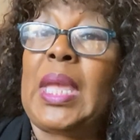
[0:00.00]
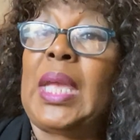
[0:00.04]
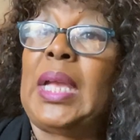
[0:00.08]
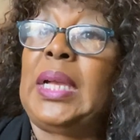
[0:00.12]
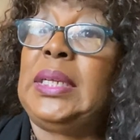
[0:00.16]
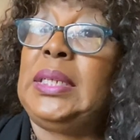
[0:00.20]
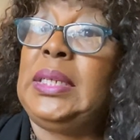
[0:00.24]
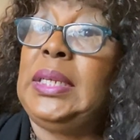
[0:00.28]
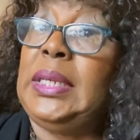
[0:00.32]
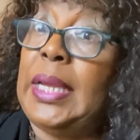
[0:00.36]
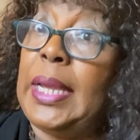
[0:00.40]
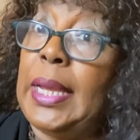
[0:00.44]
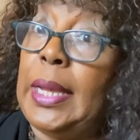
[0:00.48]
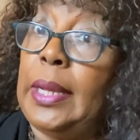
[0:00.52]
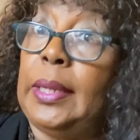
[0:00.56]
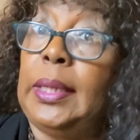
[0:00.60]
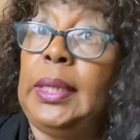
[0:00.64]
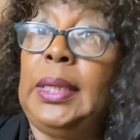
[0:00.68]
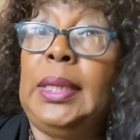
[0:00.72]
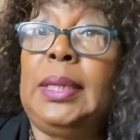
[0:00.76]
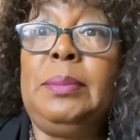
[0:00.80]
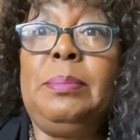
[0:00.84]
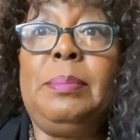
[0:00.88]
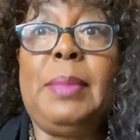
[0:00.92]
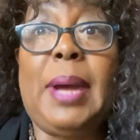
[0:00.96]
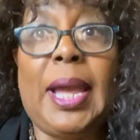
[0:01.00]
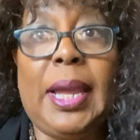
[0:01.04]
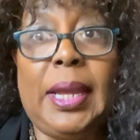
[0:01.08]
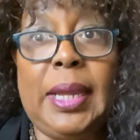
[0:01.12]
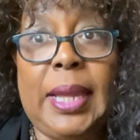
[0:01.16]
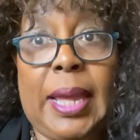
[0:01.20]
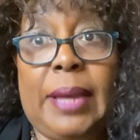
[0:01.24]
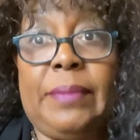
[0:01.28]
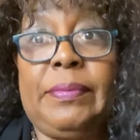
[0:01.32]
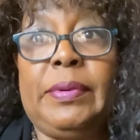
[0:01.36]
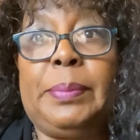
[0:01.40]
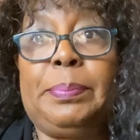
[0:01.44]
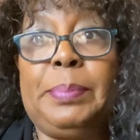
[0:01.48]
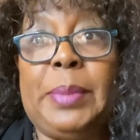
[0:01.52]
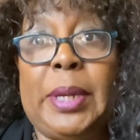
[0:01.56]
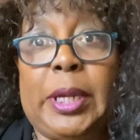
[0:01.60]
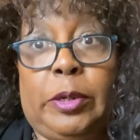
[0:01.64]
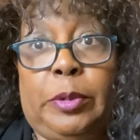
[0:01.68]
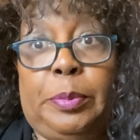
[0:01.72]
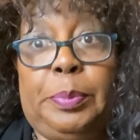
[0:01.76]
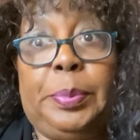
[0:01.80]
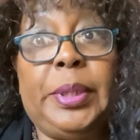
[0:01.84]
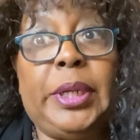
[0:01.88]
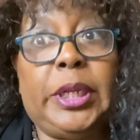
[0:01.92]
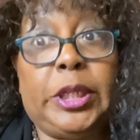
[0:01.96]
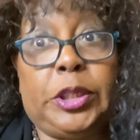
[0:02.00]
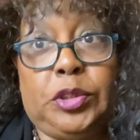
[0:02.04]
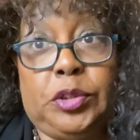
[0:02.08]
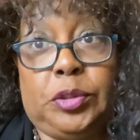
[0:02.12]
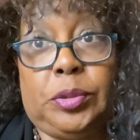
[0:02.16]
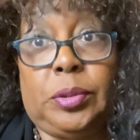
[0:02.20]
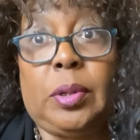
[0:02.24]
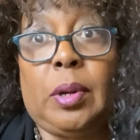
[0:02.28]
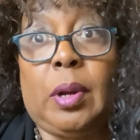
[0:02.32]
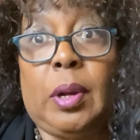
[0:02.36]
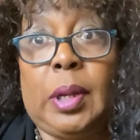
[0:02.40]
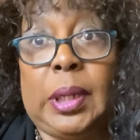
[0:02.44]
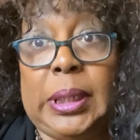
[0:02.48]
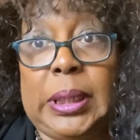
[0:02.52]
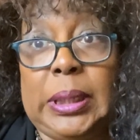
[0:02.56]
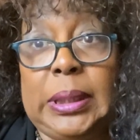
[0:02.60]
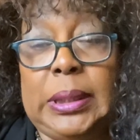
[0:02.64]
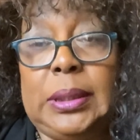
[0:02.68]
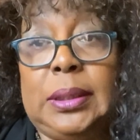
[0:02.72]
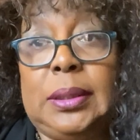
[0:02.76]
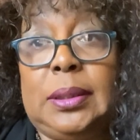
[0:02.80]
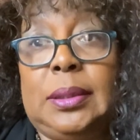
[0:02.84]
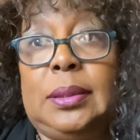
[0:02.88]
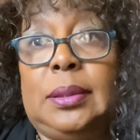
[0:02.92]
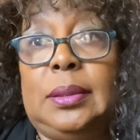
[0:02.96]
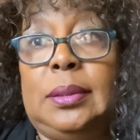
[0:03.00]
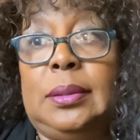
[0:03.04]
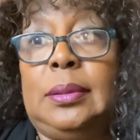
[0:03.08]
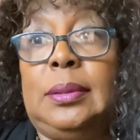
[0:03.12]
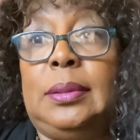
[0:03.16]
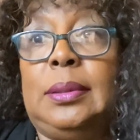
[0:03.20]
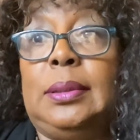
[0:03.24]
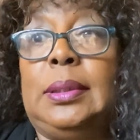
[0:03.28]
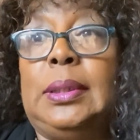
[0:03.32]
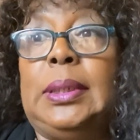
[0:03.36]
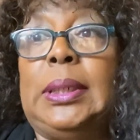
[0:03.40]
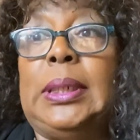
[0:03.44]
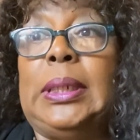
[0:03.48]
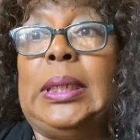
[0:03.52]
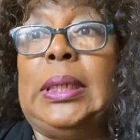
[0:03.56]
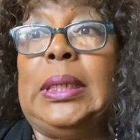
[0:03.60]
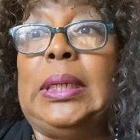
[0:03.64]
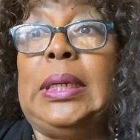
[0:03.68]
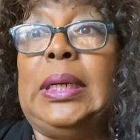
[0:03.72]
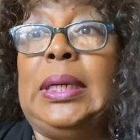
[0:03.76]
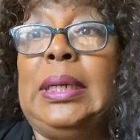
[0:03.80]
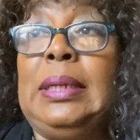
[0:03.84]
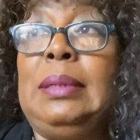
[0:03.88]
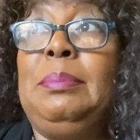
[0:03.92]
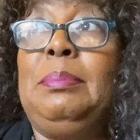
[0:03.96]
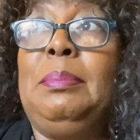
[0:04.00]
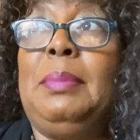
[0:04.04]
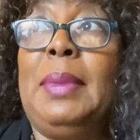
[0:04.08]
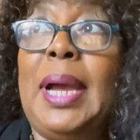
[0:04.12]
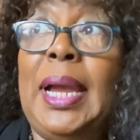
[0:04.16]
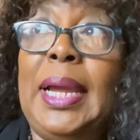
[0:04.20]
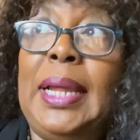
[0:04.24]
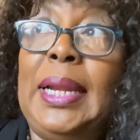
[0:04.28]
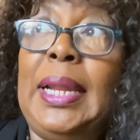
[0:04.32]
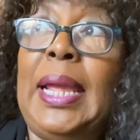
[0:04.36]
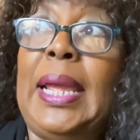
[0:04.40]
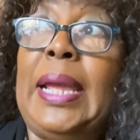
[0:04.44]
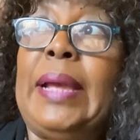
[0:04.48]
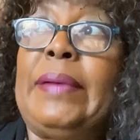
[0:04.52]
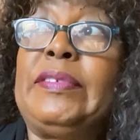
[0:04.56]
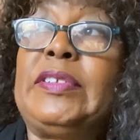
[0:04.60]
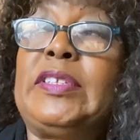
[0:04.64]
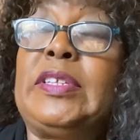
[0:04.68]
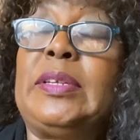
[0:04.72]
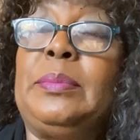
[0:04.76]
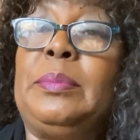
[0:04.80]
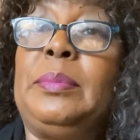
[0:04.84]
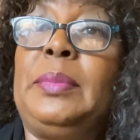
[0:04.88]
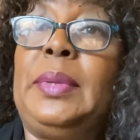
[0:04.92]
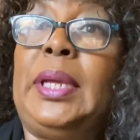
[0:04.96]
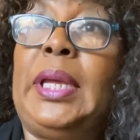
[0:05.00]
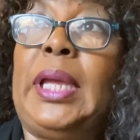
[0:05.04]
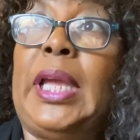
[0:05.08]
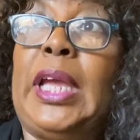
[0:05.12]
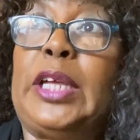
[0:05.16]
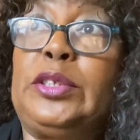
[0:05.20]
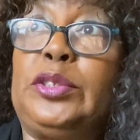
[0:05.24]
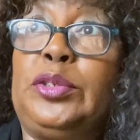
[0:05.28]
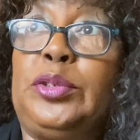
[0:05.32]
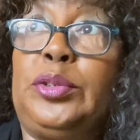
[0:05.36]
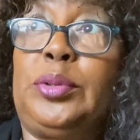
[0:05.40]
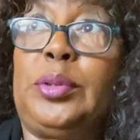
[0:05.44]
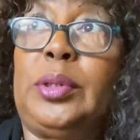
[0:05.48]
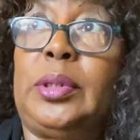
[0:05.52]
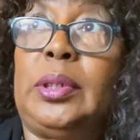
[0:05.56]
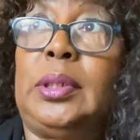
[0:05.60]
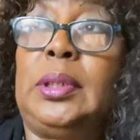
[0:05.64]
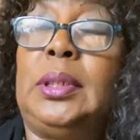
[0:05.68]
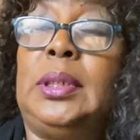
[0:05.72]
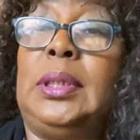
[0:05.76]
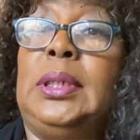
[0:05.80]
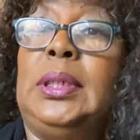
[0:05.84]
Yeah, it might have a better picture on it. It might have some extra,